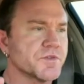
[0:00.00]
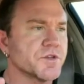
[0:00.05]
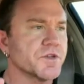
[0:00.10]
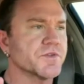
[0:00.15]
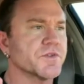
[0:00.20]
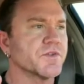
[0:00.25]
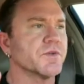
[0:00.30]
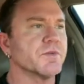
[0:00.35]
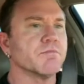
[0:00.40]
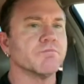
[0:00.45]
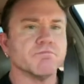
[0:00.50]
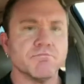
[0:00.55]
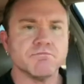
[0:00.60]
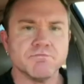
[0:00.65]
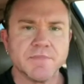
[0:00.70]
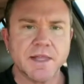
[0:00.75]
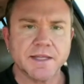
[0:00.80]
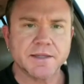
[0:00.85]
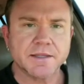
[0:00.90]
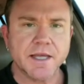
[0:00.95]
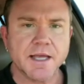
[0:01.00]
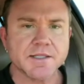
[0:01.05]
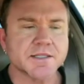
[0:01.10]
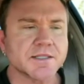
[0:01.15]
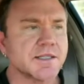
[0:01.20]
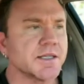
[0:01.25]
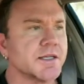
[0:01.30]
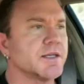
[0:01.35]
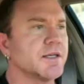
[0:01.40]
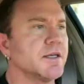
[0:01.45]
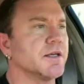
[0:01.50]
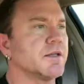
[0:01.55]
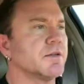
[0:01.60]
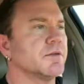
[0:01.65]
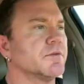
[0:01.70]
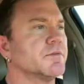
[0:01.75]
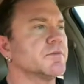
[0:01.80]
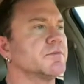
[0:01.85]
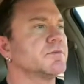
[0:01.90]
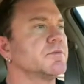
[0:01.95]
Just let that sink in.
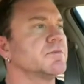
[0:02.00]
